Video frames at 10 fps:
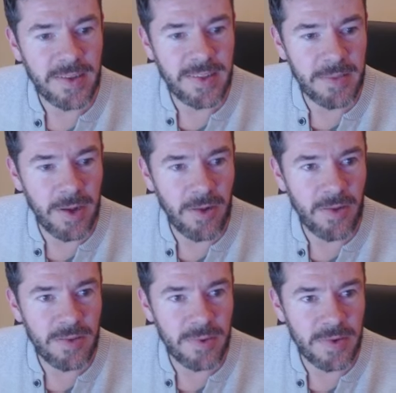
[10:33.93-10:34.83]
thing about
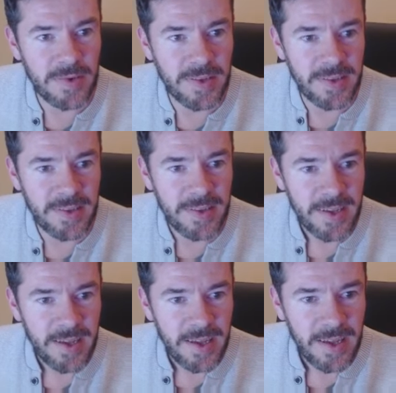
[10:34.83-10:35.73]
Ultima is this.
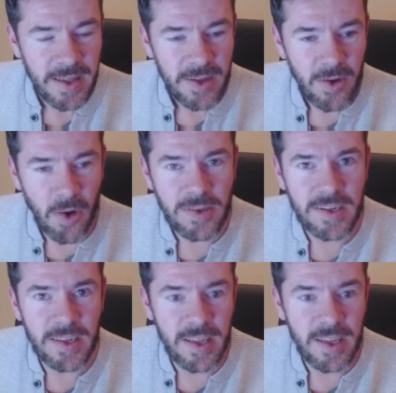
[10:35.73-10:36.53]
Constantly